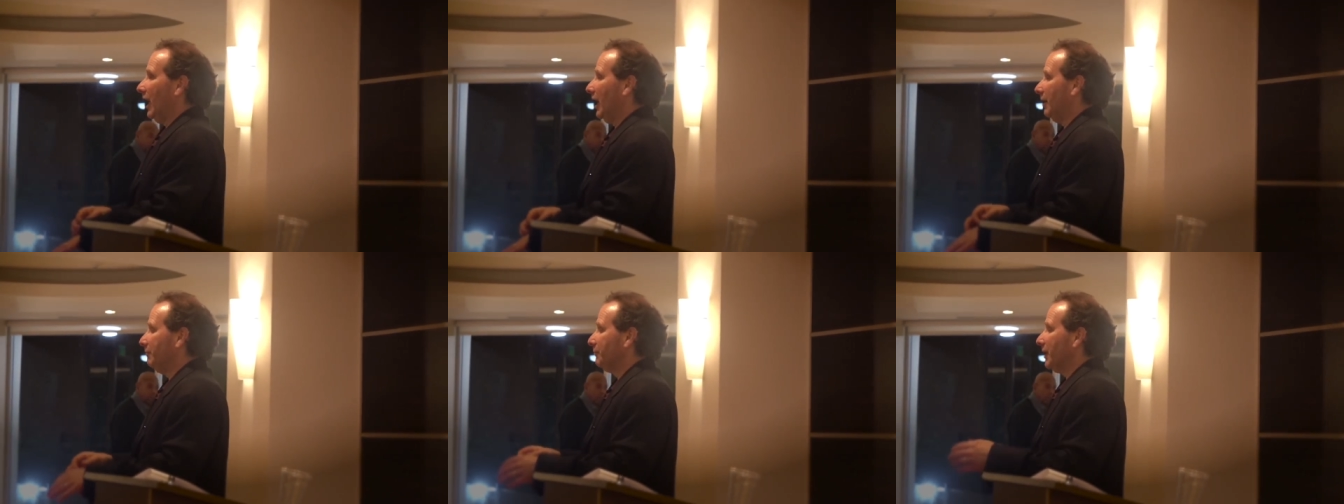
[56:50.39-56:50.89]

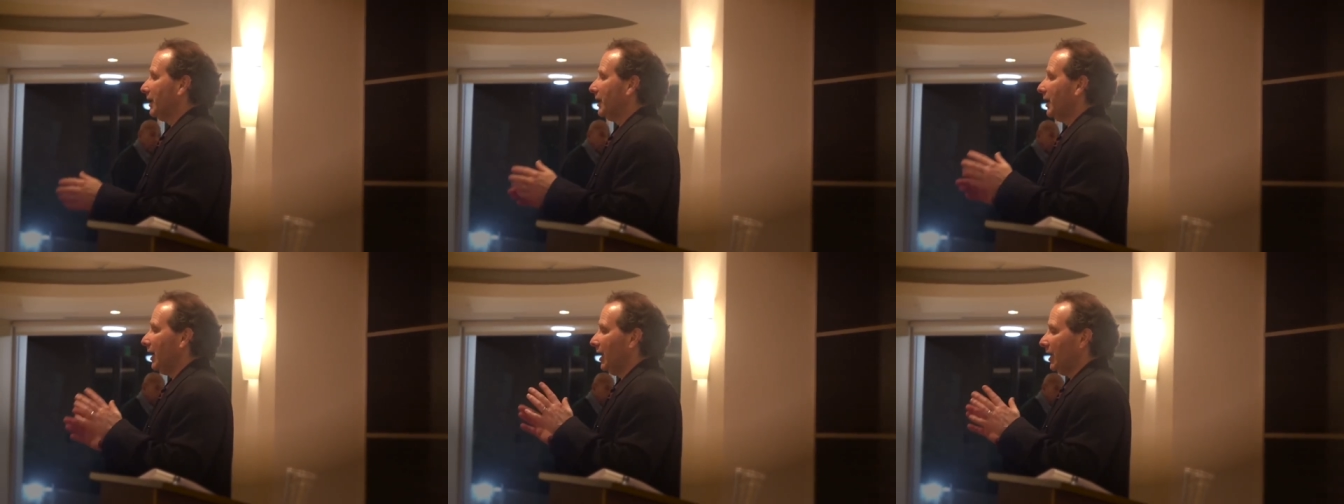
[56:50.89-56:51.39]
Um,
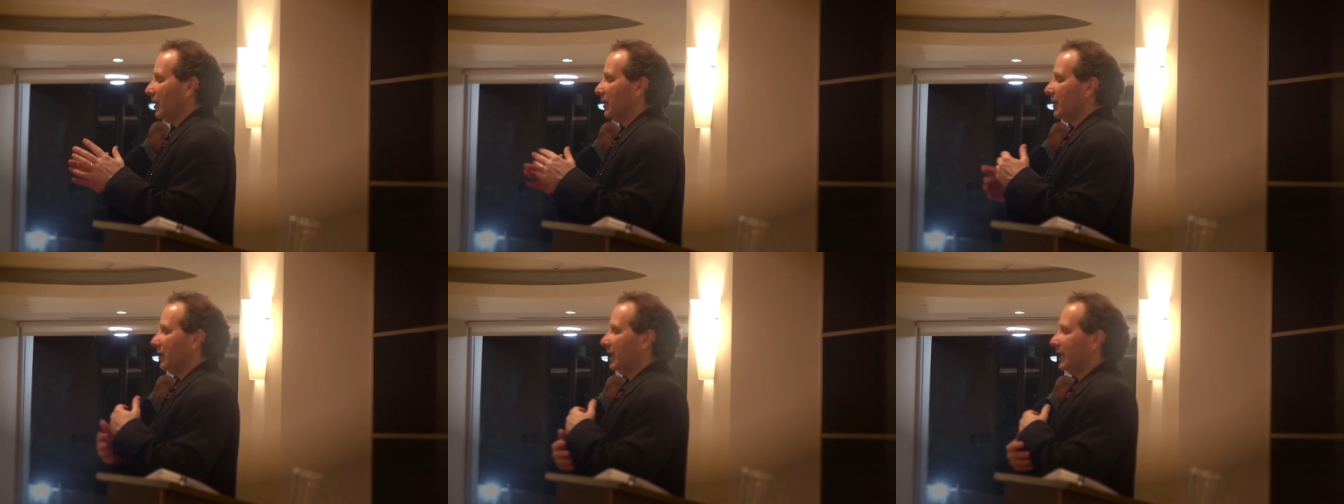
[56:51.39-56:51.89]

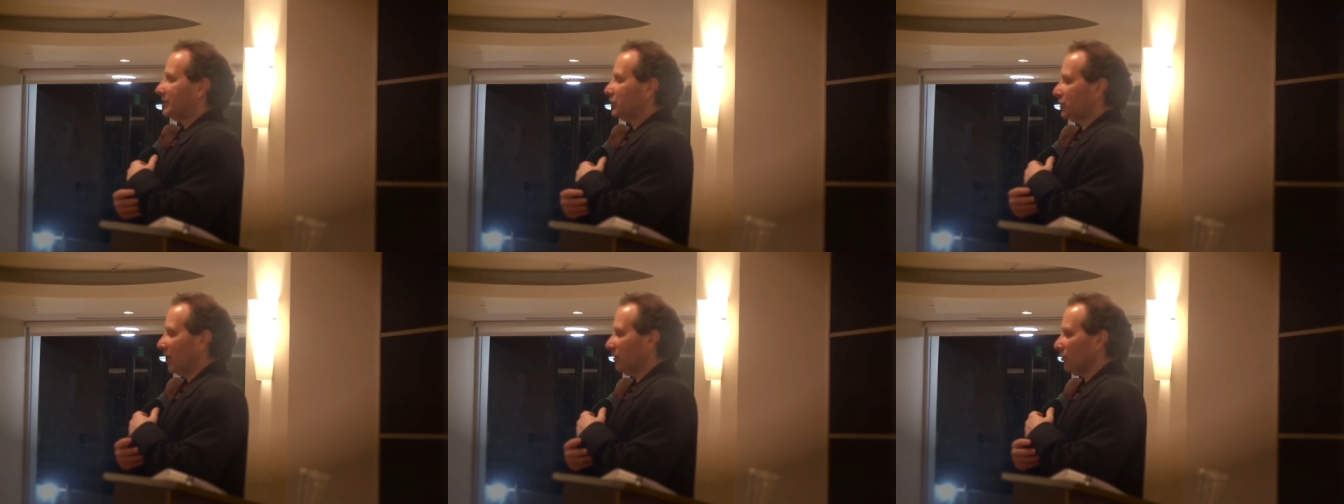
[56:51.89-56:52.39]
uh, As
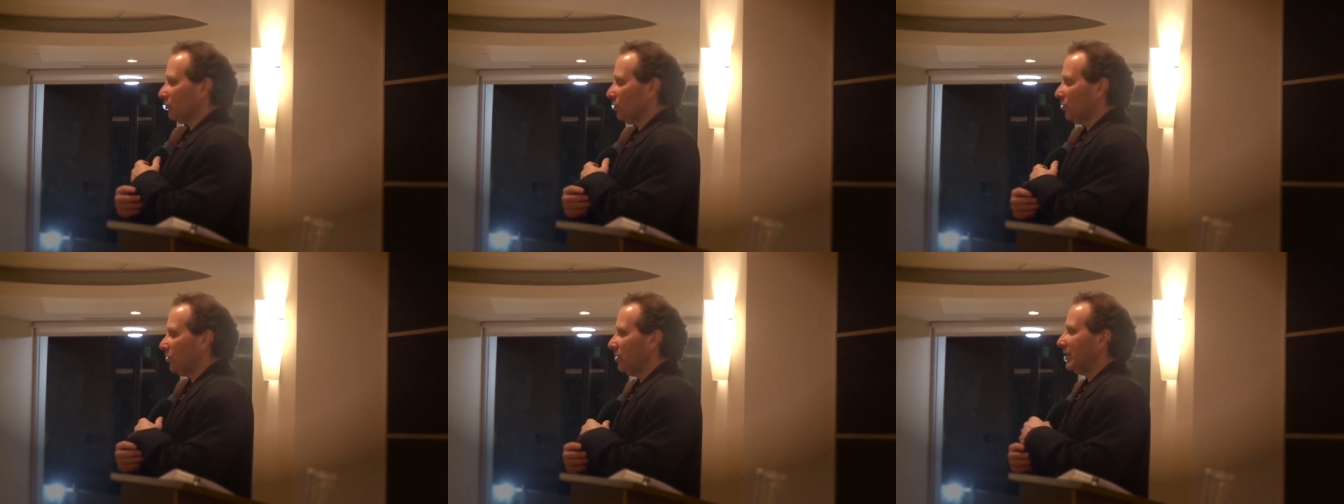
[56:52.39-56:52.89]
a general
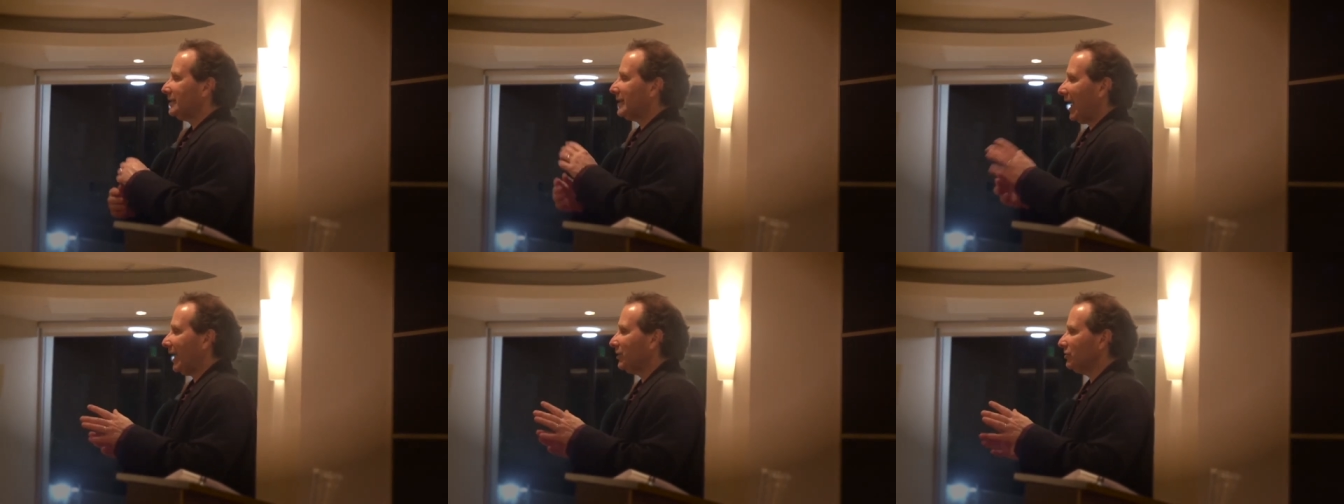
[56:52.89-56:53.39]
rule,
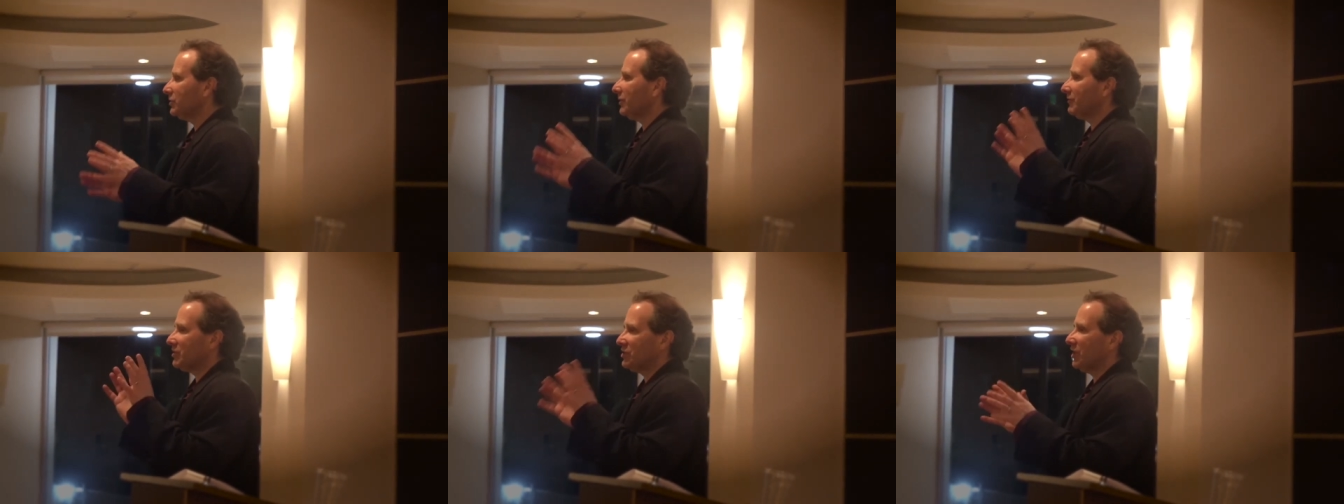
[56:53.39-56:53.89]

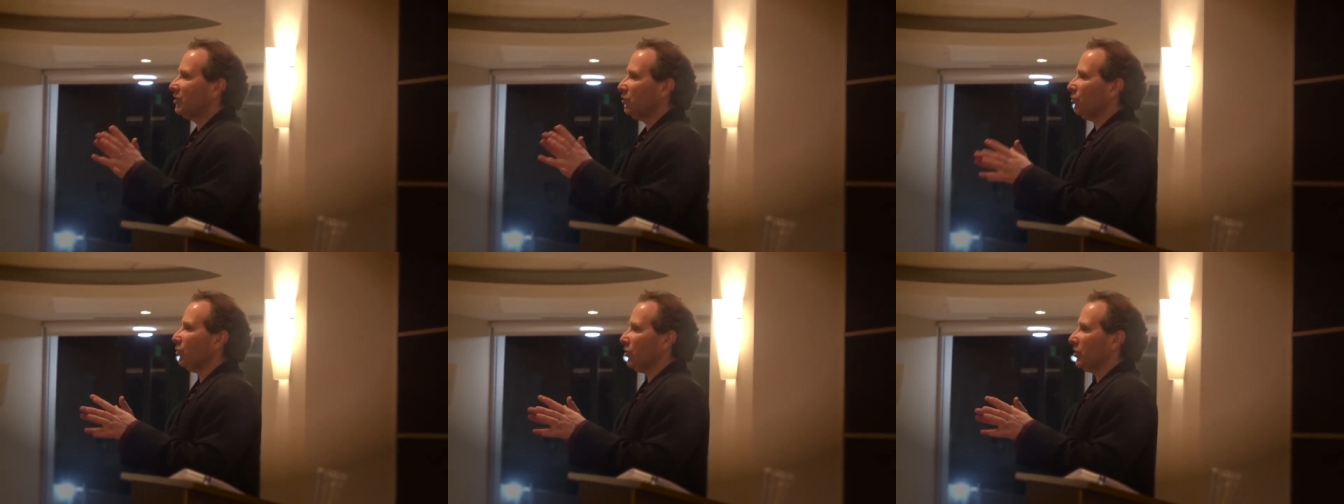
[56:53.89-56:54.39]
titles of a
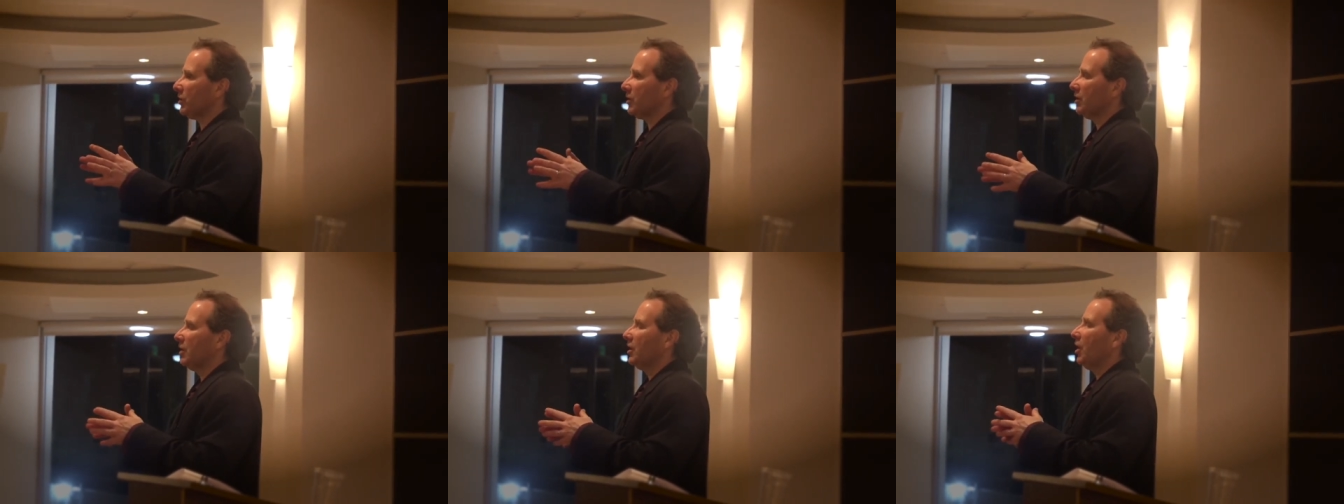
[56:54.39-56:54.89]
single
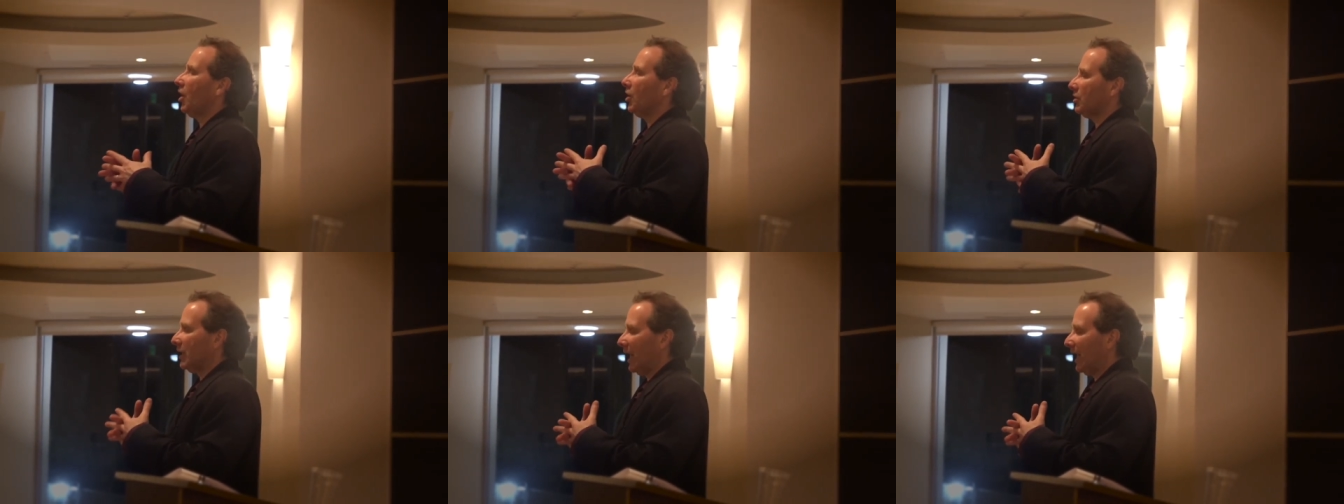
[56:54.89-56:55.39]
work
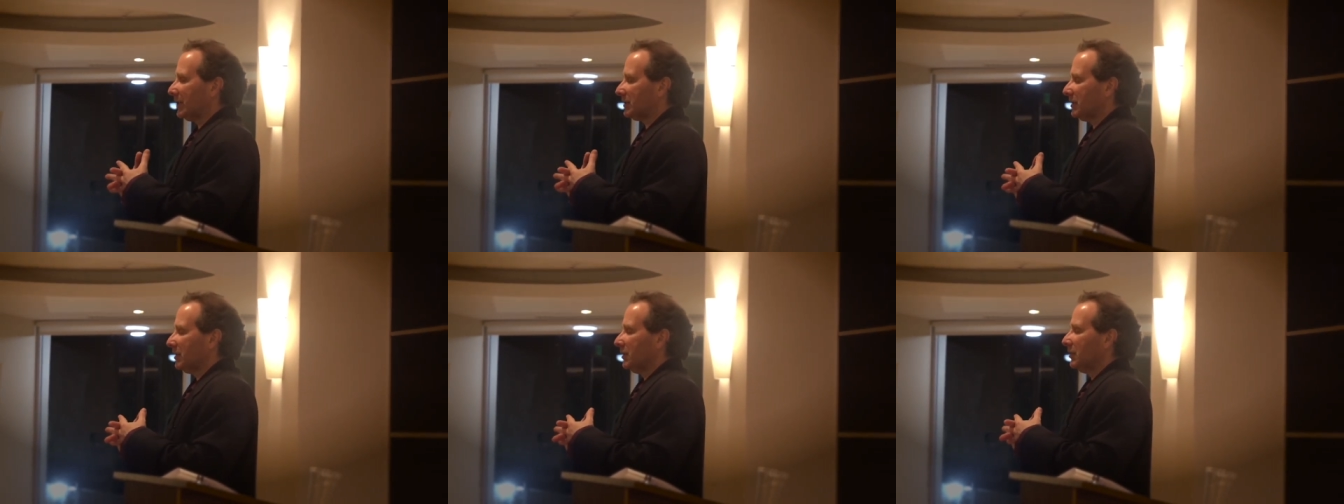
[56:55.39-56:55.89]
are
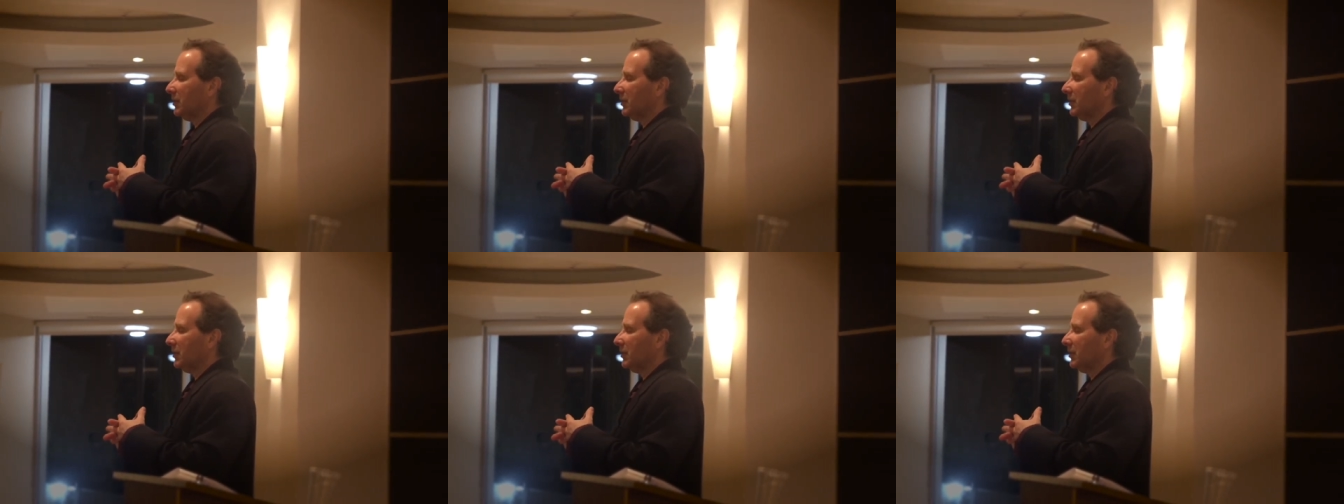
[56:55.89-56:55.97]
not